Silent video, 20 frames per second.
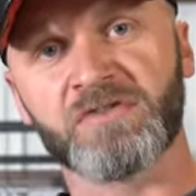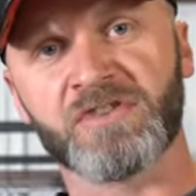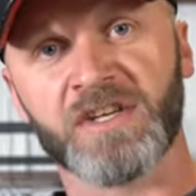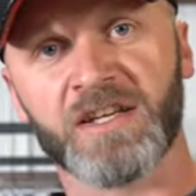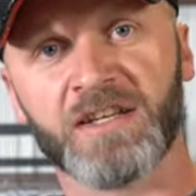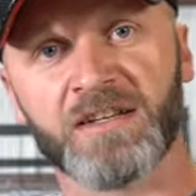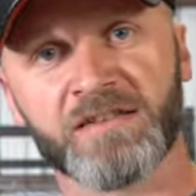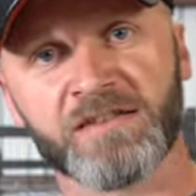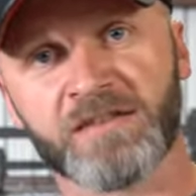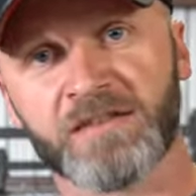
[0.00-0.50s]

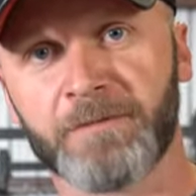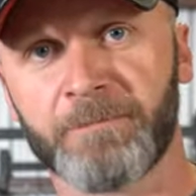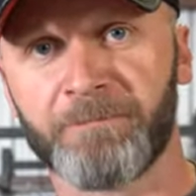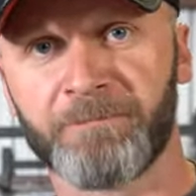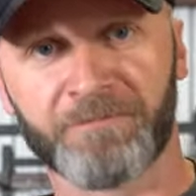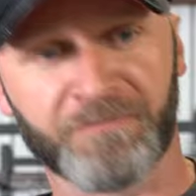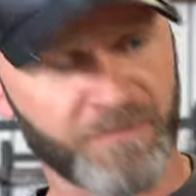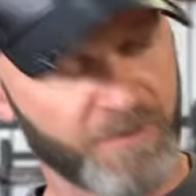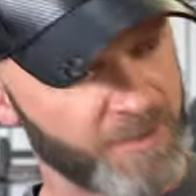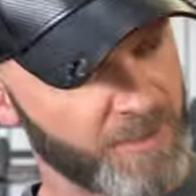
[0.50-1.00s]
sets
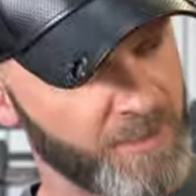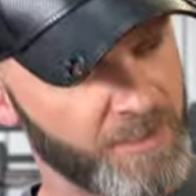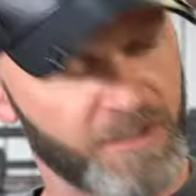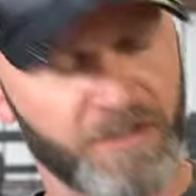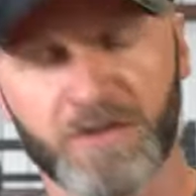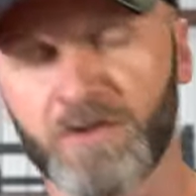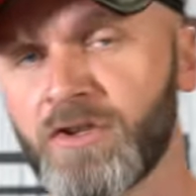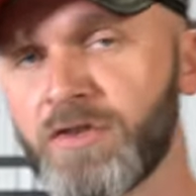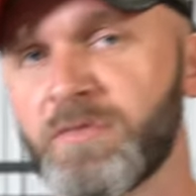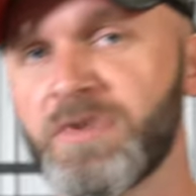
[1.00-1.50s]
and
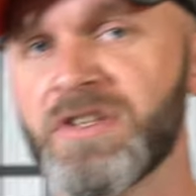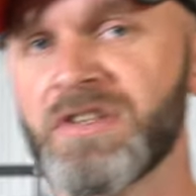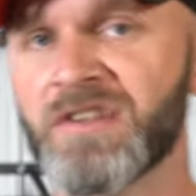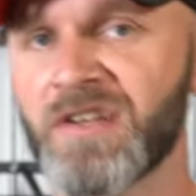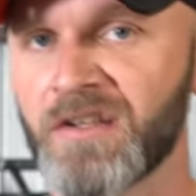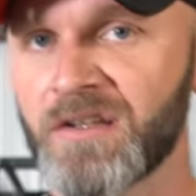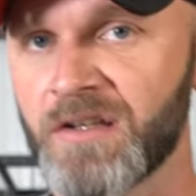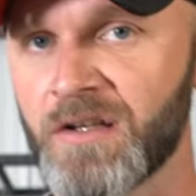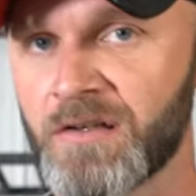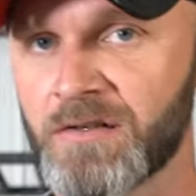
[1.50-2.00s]
they're going to be
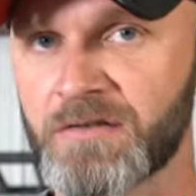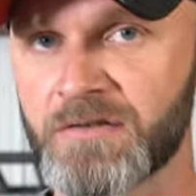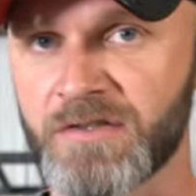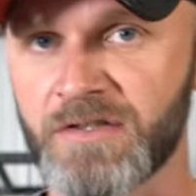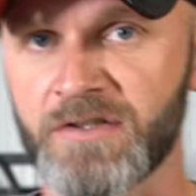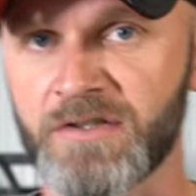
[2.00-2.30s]
ten dollars